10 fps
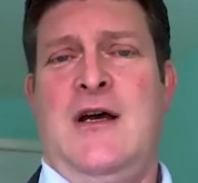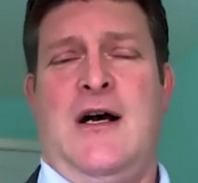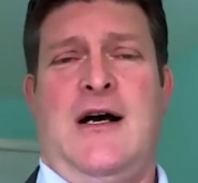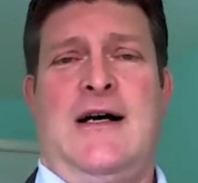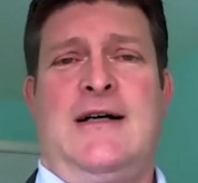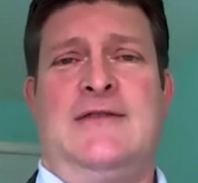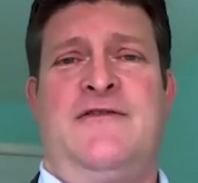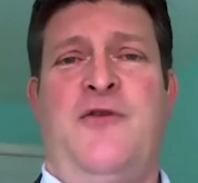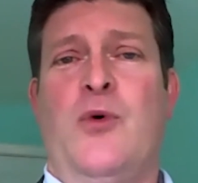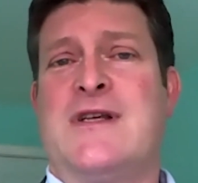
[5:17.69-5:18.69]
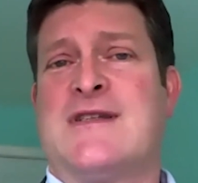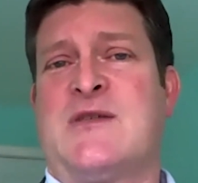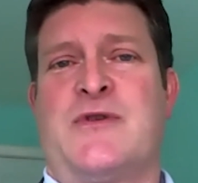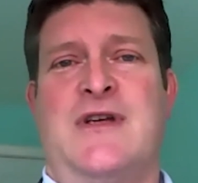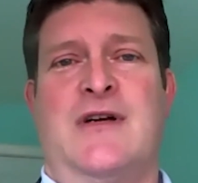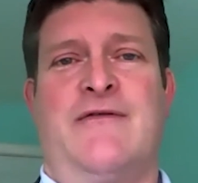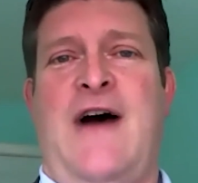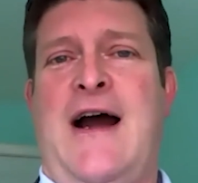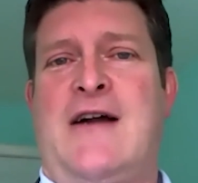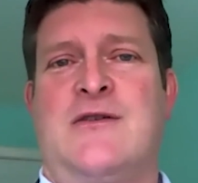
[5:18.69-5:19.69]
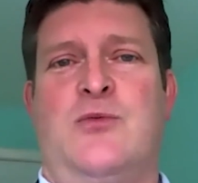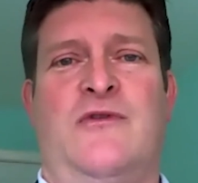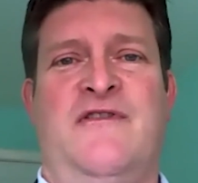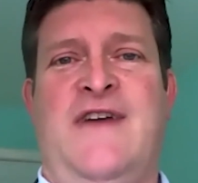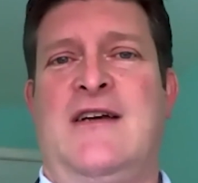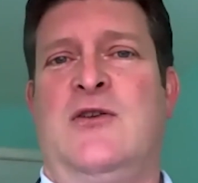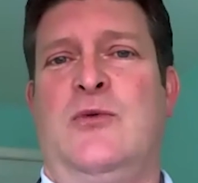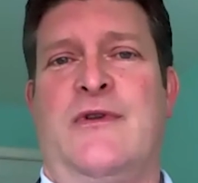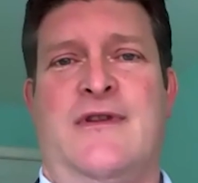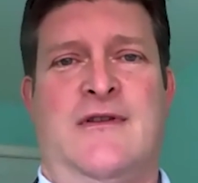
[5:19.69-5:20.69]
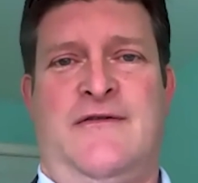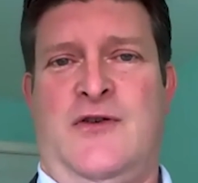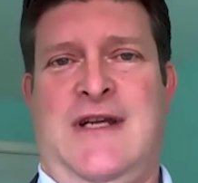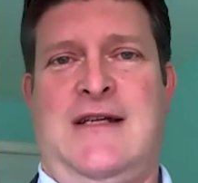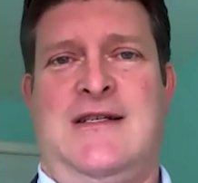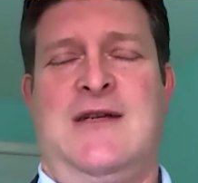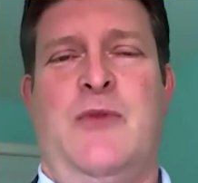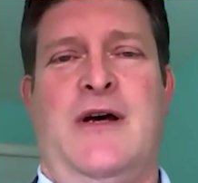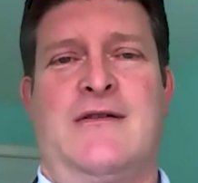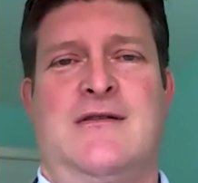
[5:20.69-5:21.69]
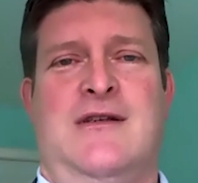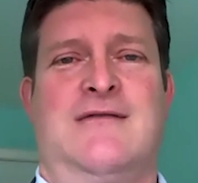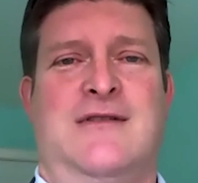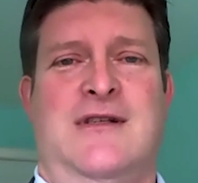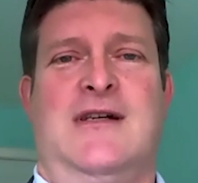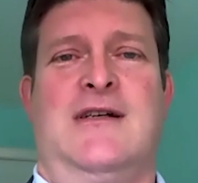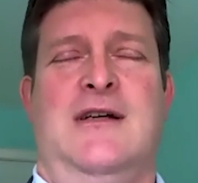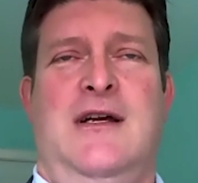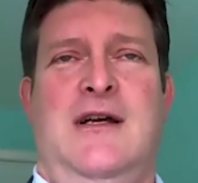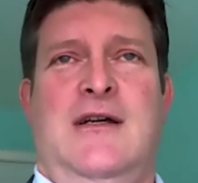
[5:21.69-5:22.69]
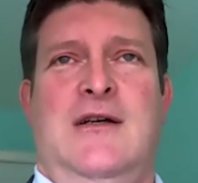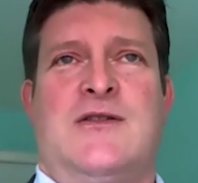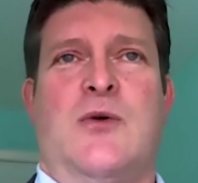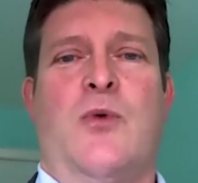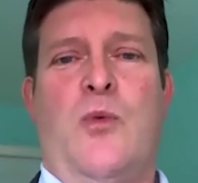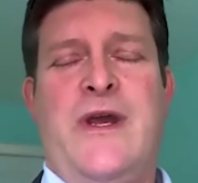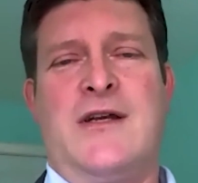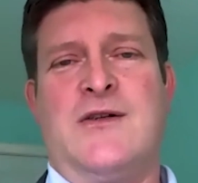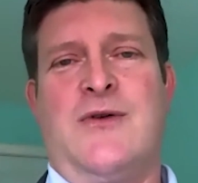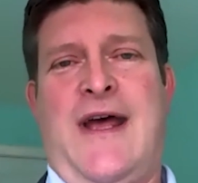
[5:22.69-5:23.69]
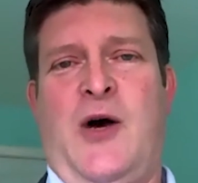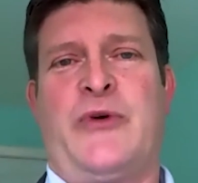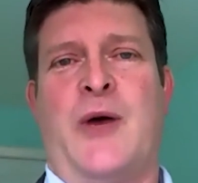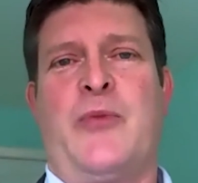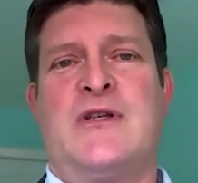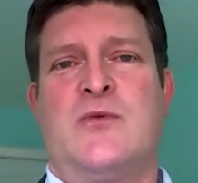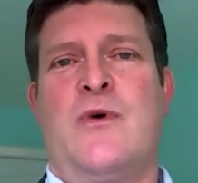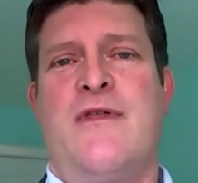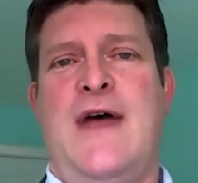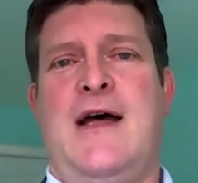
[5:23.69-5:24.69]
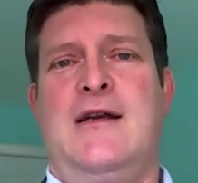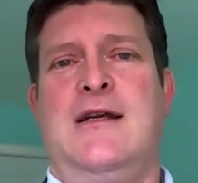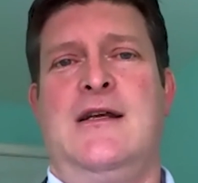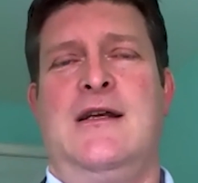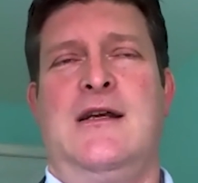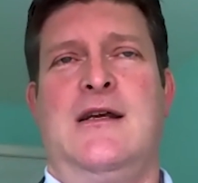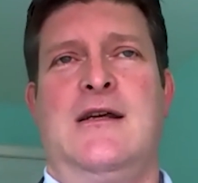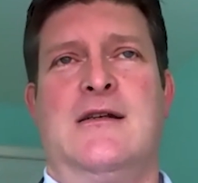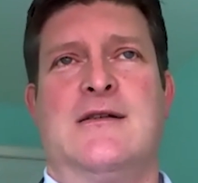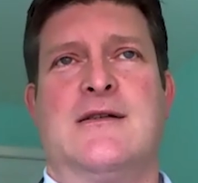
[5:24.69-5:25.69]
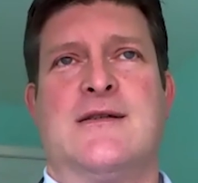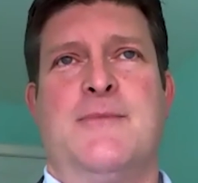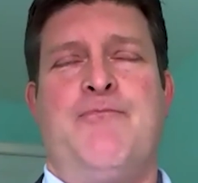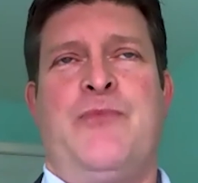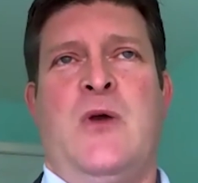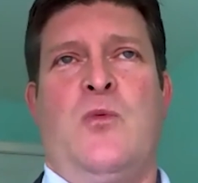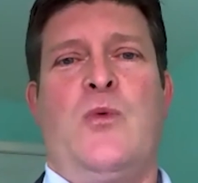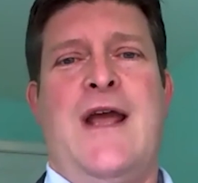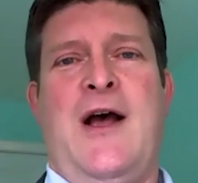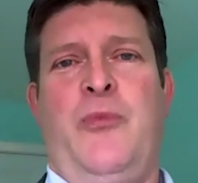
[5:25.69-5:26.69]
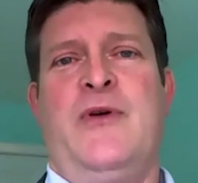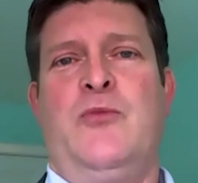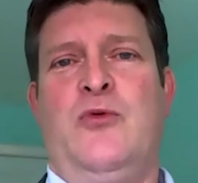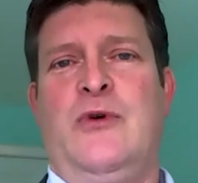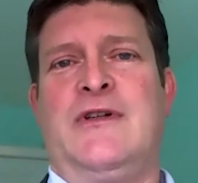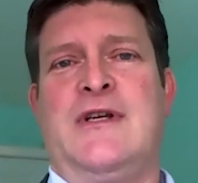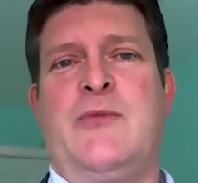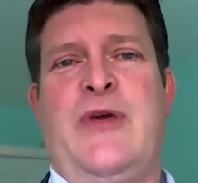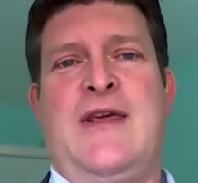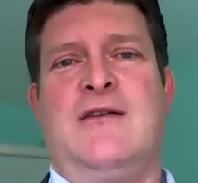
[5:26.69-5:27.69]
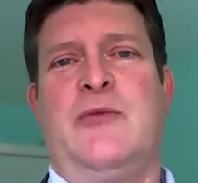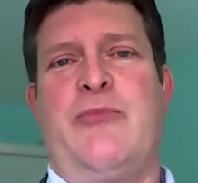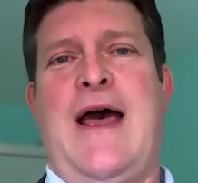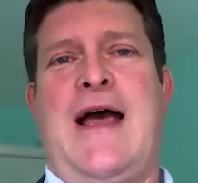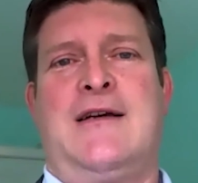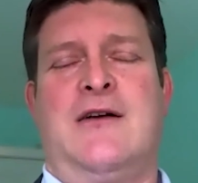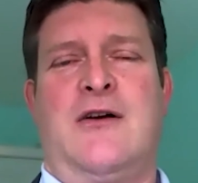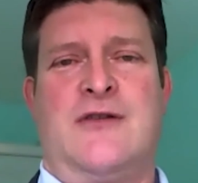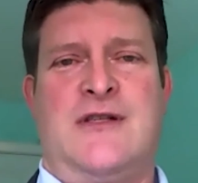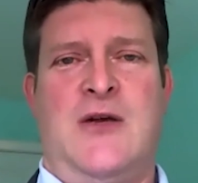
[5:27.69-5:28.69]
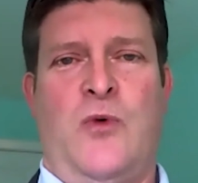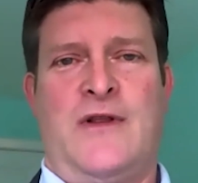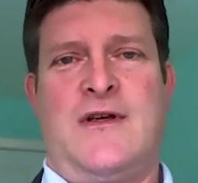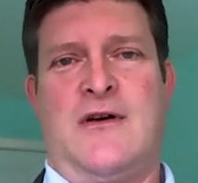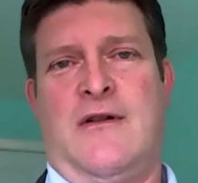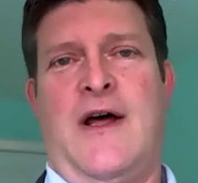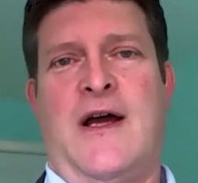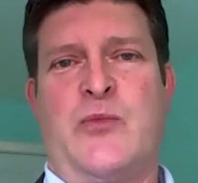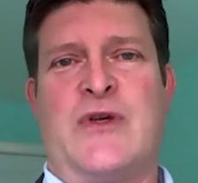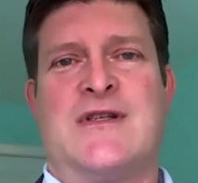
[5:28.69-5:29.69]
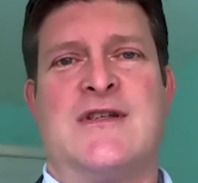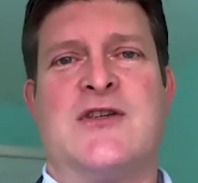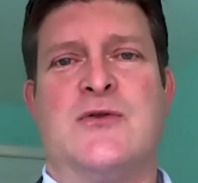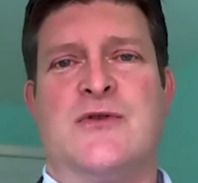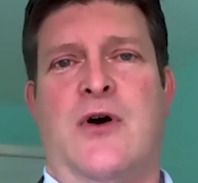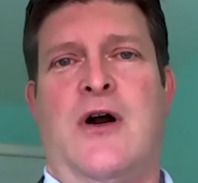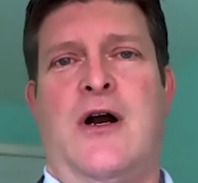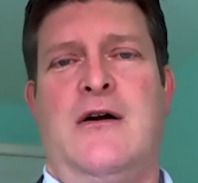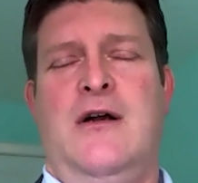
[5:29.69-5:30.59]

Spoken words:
46% of hires will fail within the first 18 months. And so what we can do to help companies with that is we help them really peel it back and understand what the underlying business issues are